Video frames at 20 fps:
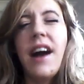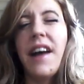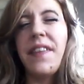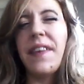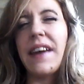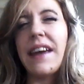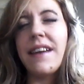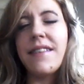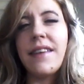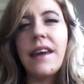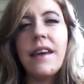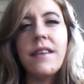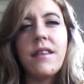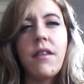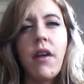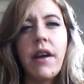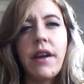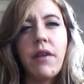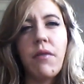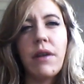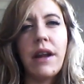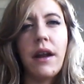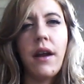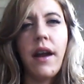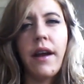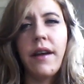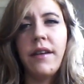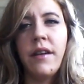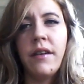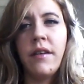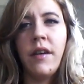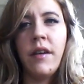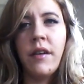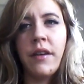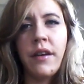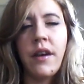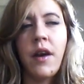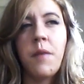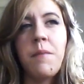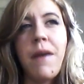I think it's easier. I don't really
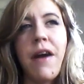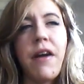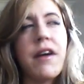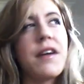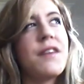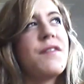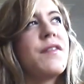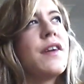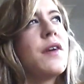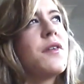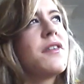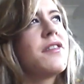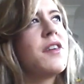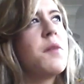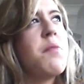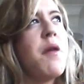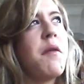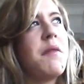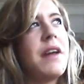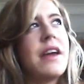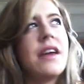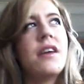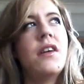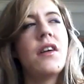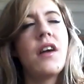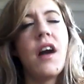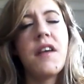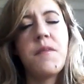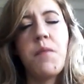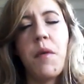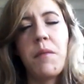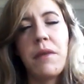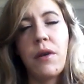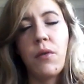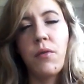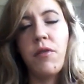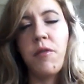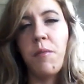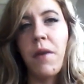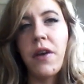like, American viewers, you guys probably
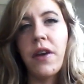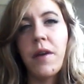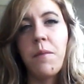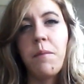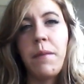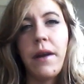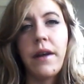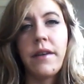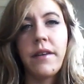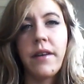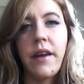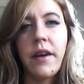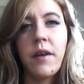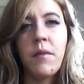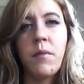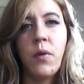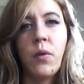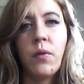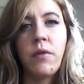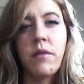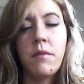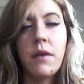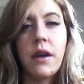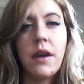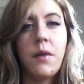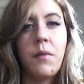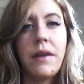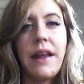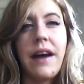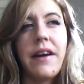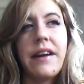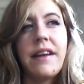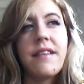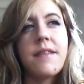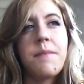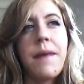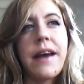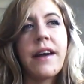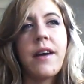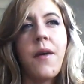all smoking blunt, like all smoking without any
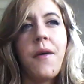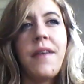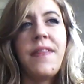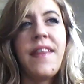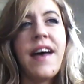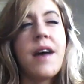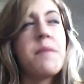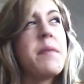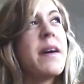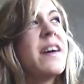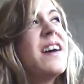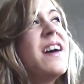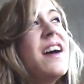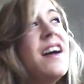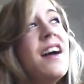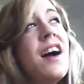tobacco in there, but